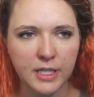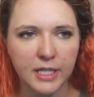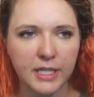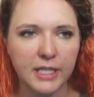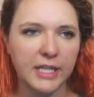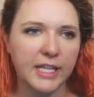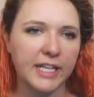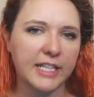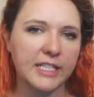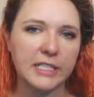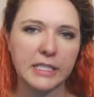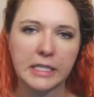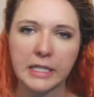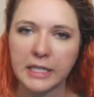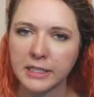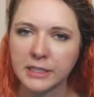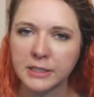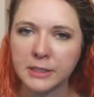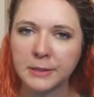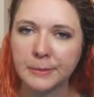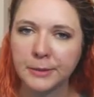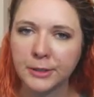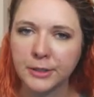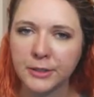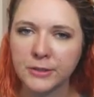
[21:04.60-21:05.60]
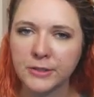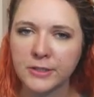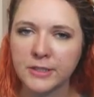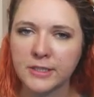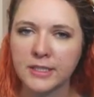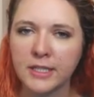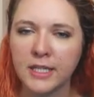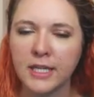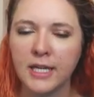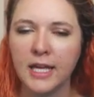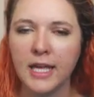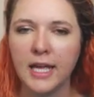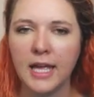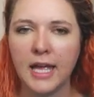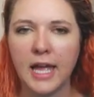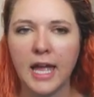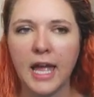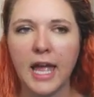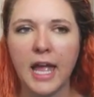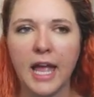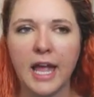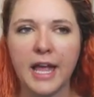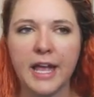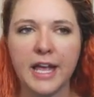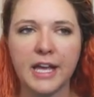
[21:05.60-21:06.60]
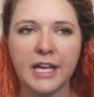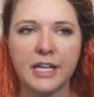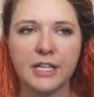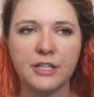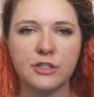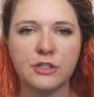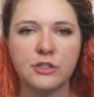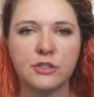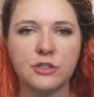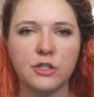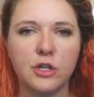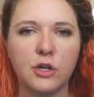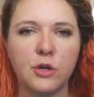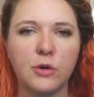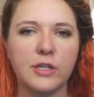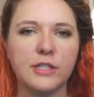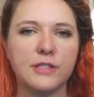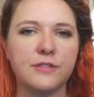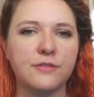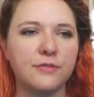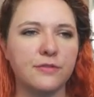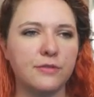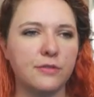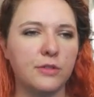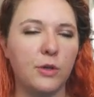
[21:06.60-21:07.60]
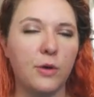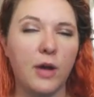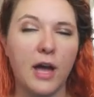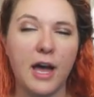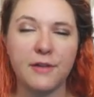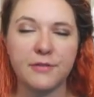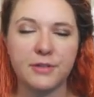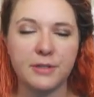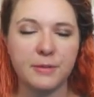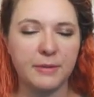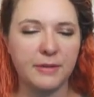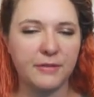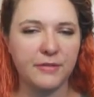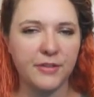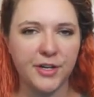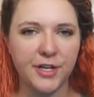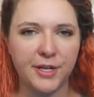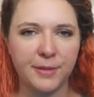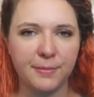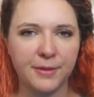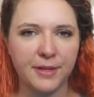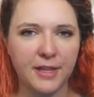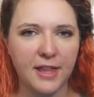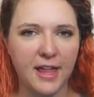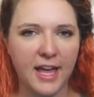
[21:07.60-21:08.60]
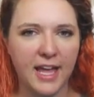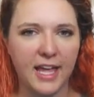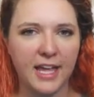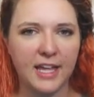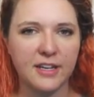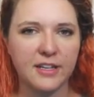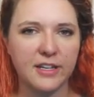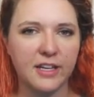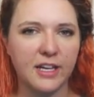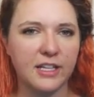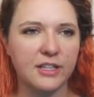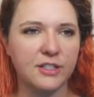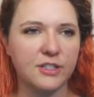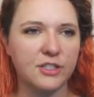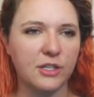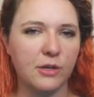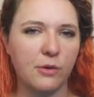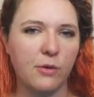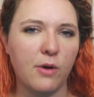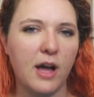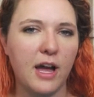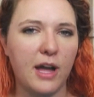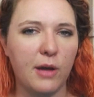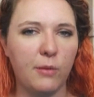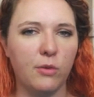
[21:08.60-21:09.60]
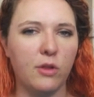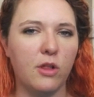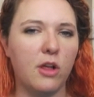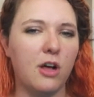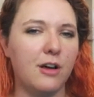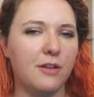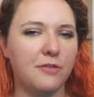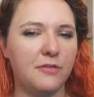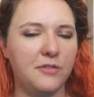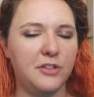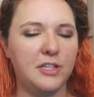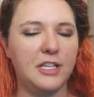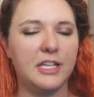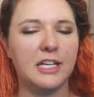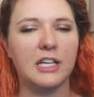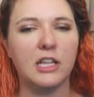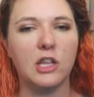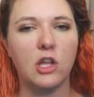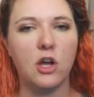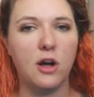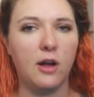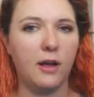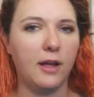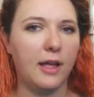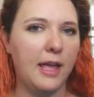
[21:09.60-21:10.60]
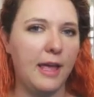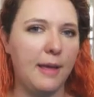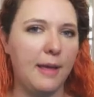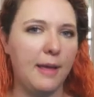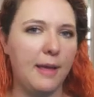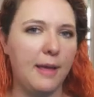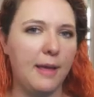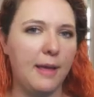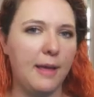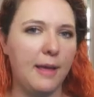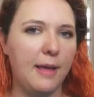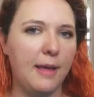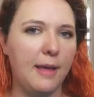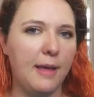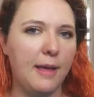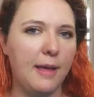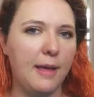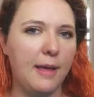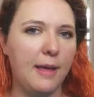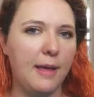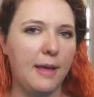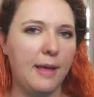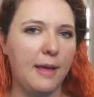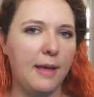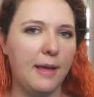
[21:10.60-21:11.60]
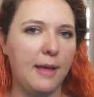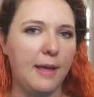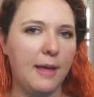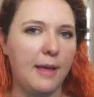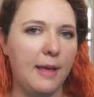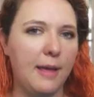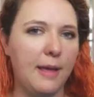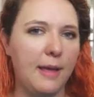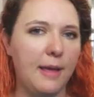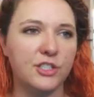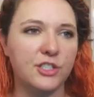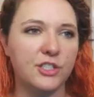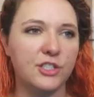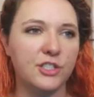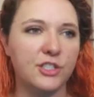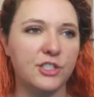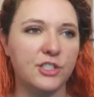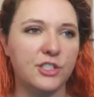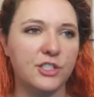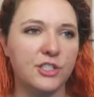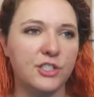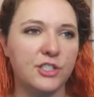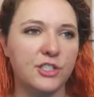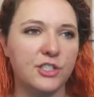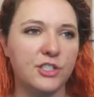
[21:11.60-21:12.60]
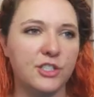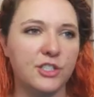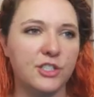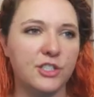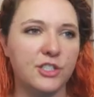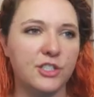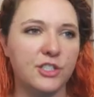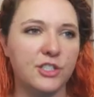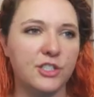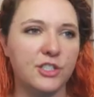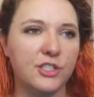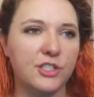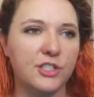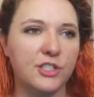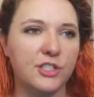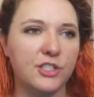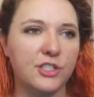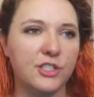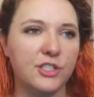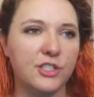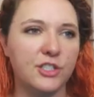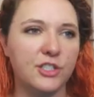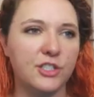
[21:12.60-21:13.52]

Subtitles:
like to customers. And so you have to be very polite, and so I will often elongate my deses into desus.